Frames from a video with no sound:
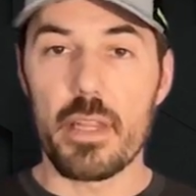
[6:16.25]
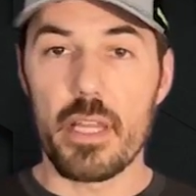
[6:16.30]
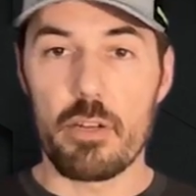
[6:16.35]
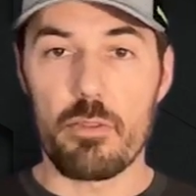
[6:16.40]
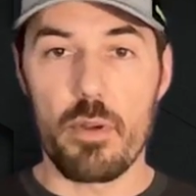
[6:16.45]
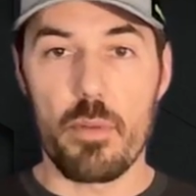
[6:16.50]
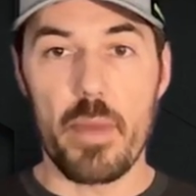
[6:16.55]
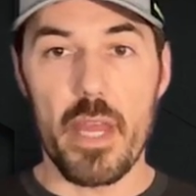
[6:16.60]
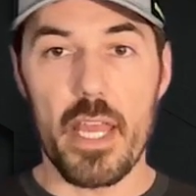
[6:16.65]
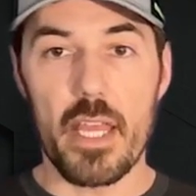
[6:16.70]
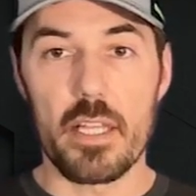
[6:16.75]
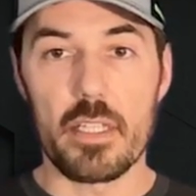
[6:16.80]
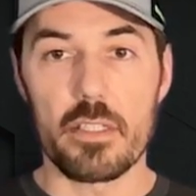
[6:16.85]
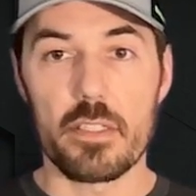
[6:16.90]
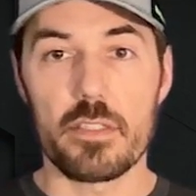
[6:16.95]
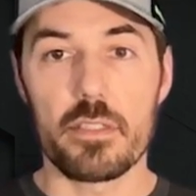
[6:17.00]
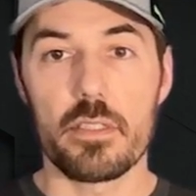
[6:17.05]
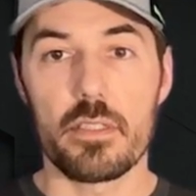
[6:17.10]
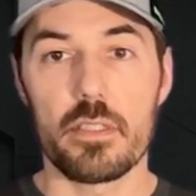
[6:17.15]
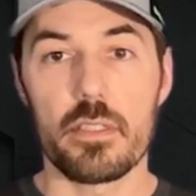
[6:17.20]
that
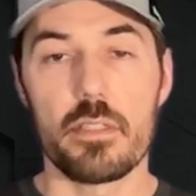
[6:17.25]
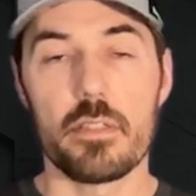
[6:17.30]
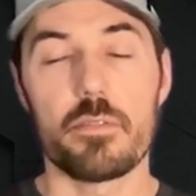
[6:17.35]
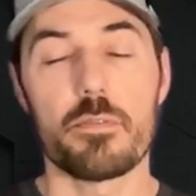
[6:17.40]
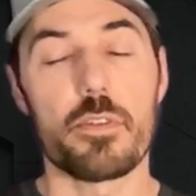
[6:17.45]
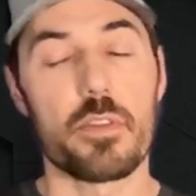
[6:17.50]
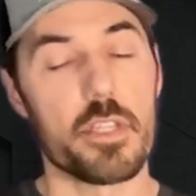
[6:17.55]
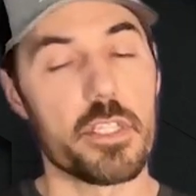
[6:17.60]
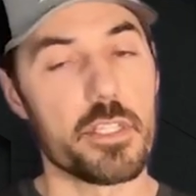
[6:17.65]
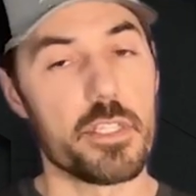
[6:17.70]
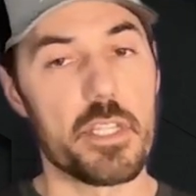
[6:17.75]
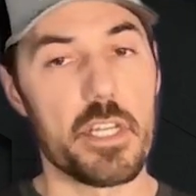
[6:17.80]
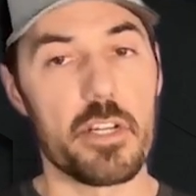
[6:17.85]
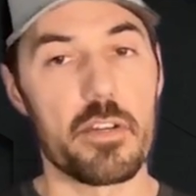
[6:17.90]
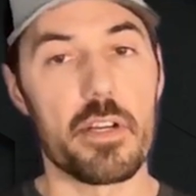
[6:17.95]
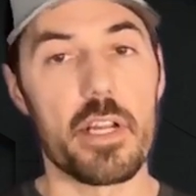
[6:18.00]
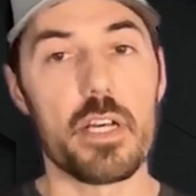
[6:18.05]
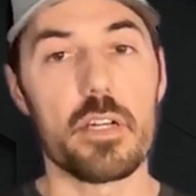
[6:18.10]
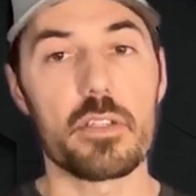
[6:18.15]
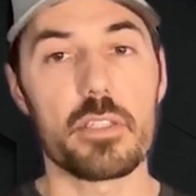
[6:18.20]
remains for these
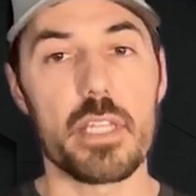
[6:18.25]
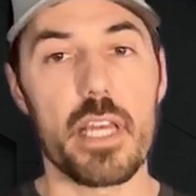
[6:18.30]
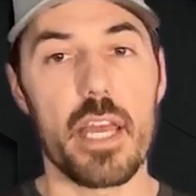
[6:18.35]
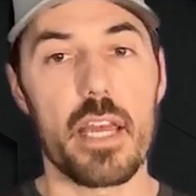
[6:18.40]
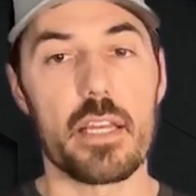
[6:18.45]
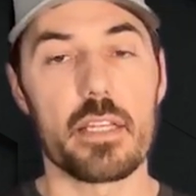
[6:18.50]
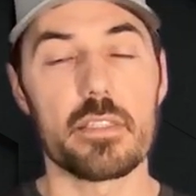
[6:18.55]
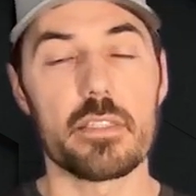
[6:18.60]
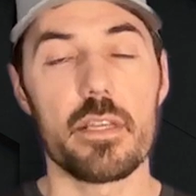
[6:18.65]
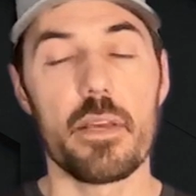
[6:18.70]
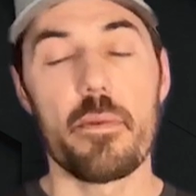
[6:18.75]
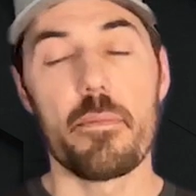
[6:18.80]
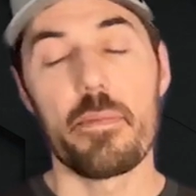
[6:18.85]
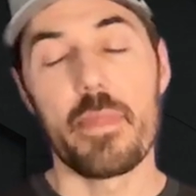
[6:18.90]
deer and elk tags.